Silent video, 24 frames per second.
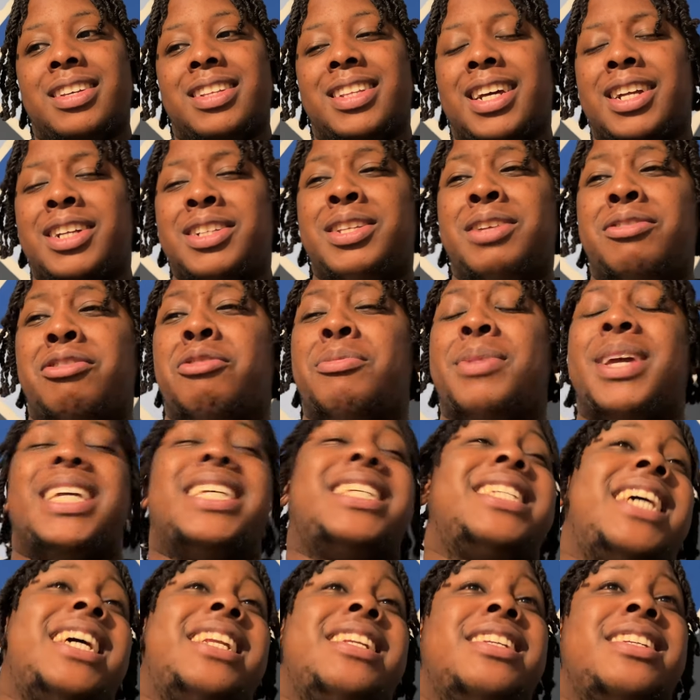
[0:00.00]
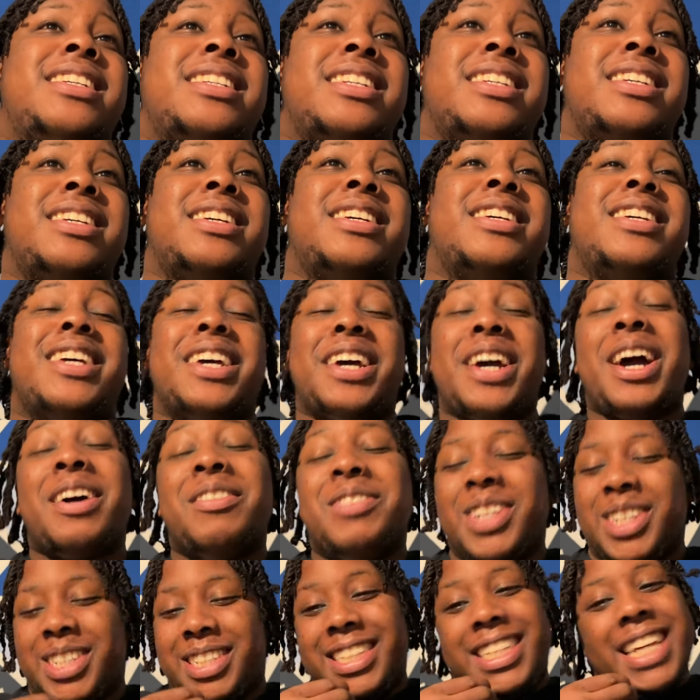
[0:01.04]
That doesn't even make sense.
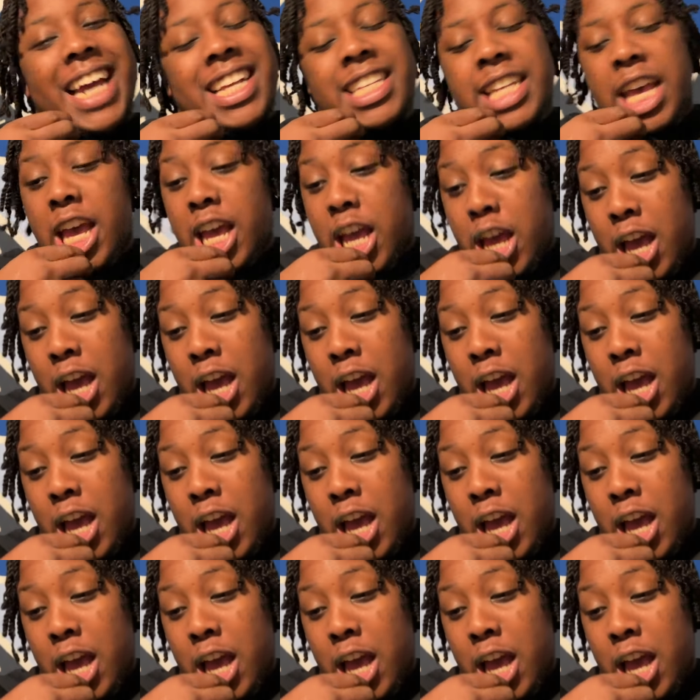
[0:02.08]
I'm just gassed.